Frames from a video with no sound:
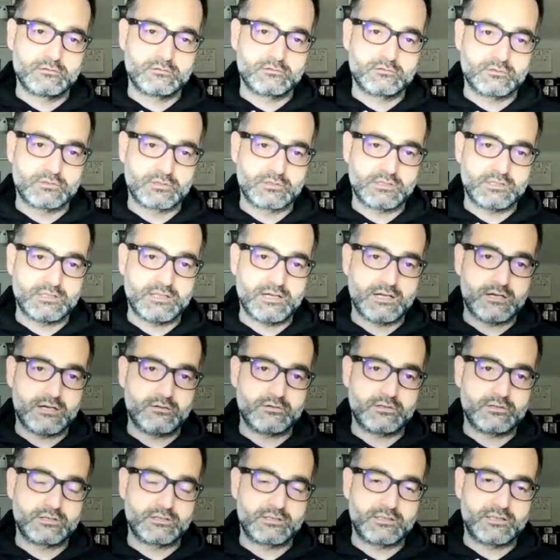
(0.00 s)
to the
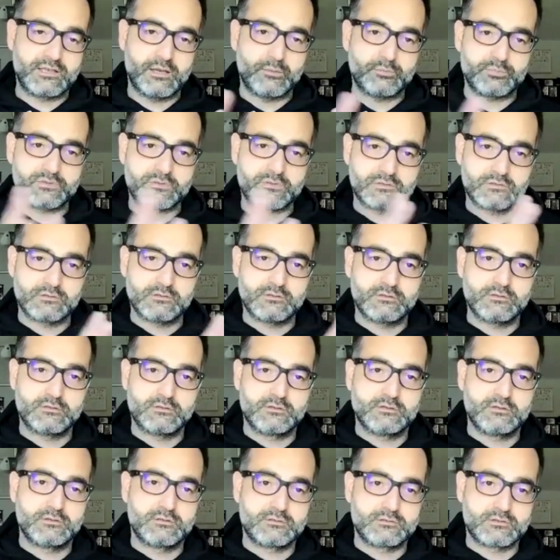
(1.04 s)
cloud and kept
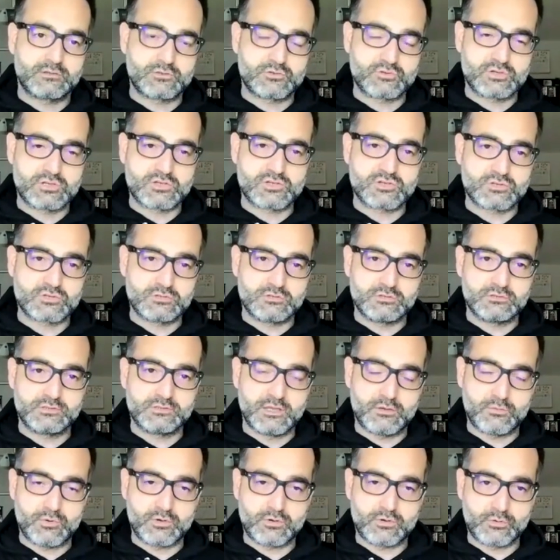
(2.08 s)
the traditional
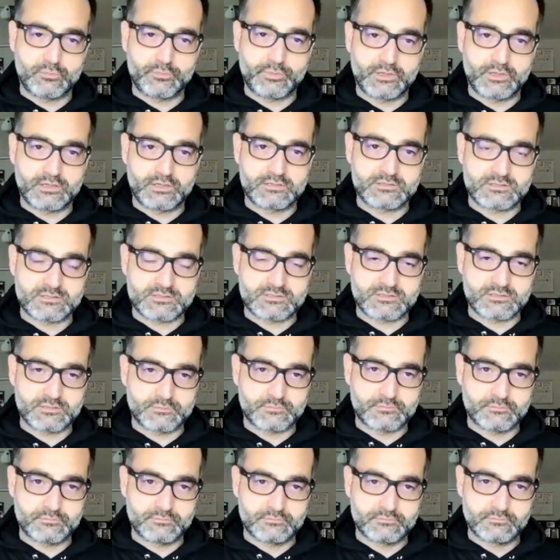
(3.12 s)
network operating
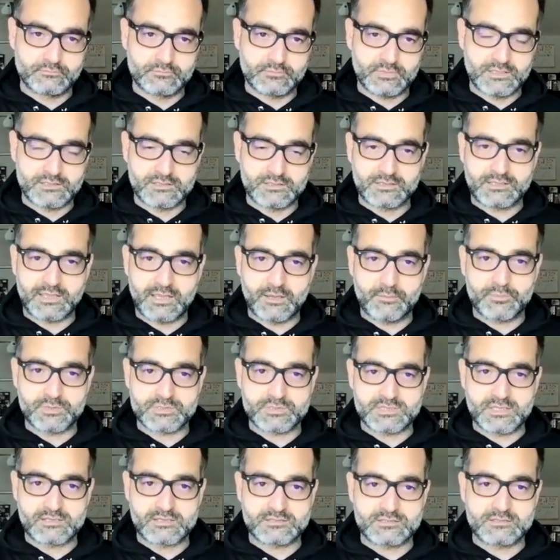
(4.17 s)
system in the
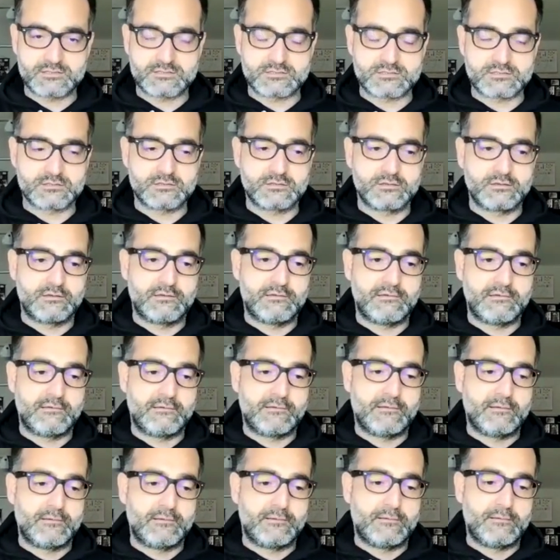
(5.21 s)
campus as is.
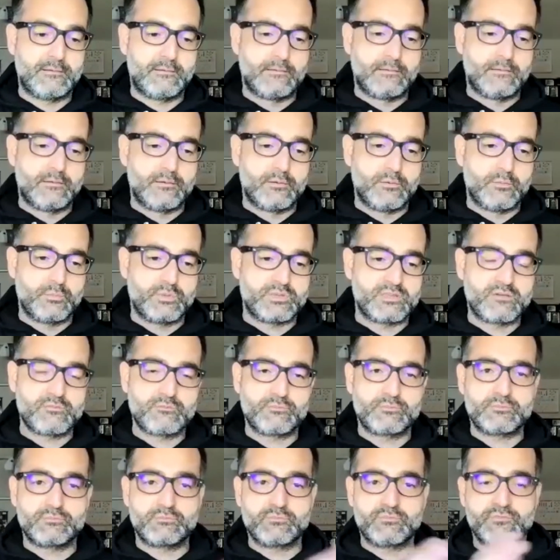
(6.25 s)
But
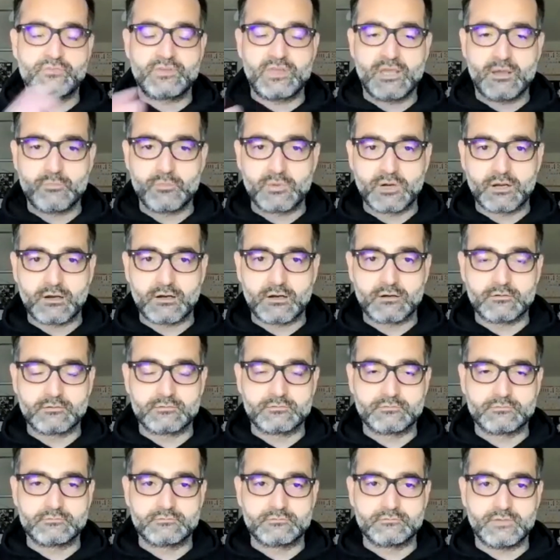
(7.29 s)
then VMware,
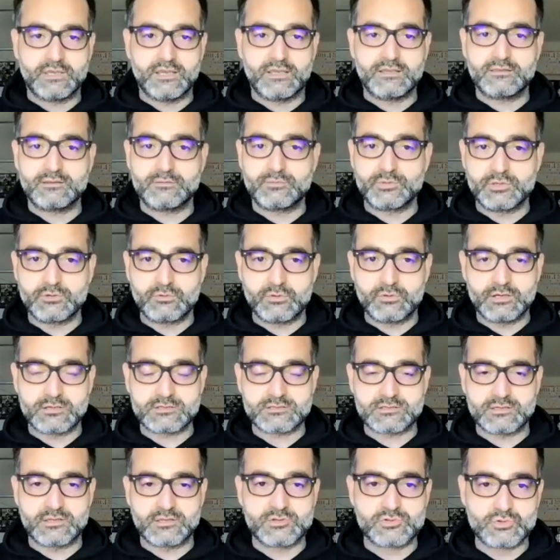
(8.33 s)

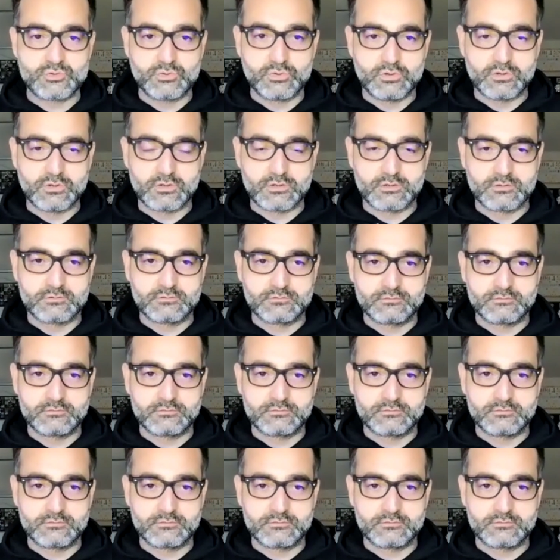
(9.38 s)
AWS, Azure,